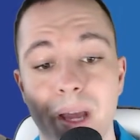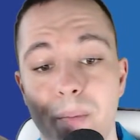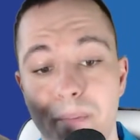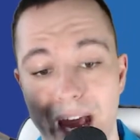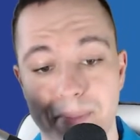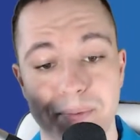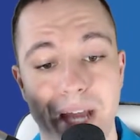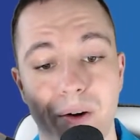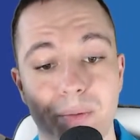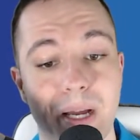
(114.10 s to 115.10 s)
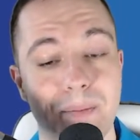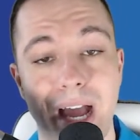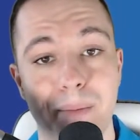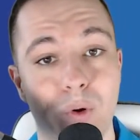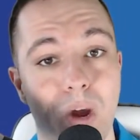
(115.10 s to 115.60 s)
maps powered by
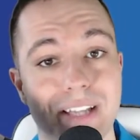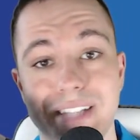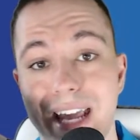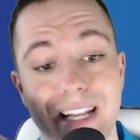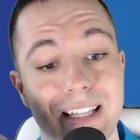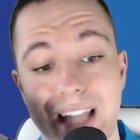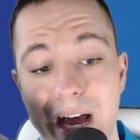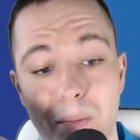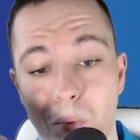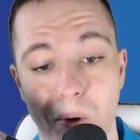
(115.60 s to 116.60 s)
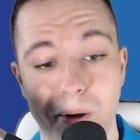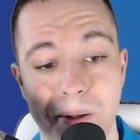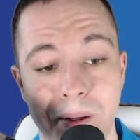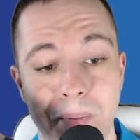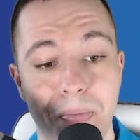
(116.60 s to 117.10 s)
MapQuest, and a lot more.
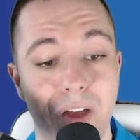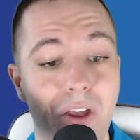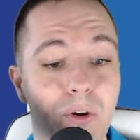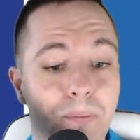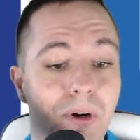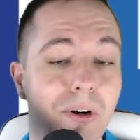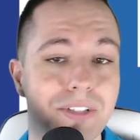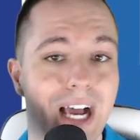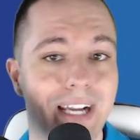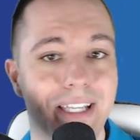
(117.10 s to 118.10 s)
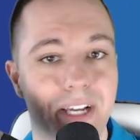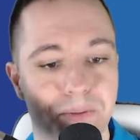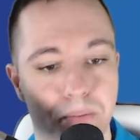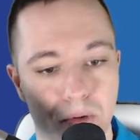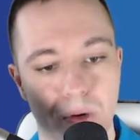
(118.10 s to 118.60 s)
Another perk to IDX
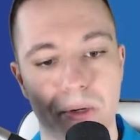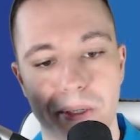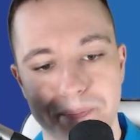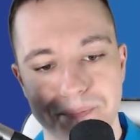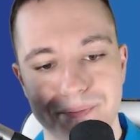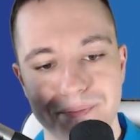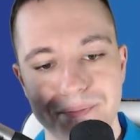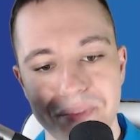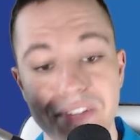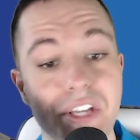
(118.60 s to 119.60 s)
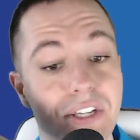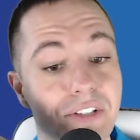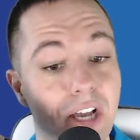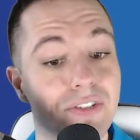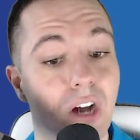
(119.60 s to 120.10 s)
Broker is that it
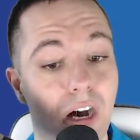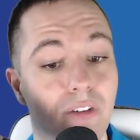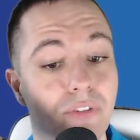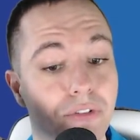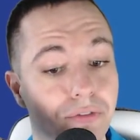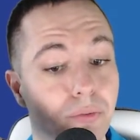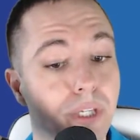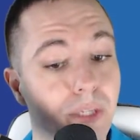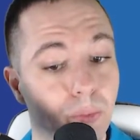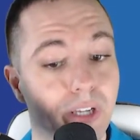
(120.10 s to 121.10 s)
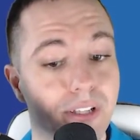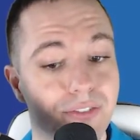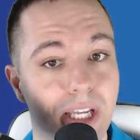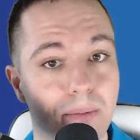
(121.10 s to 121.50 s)
does offer free real estate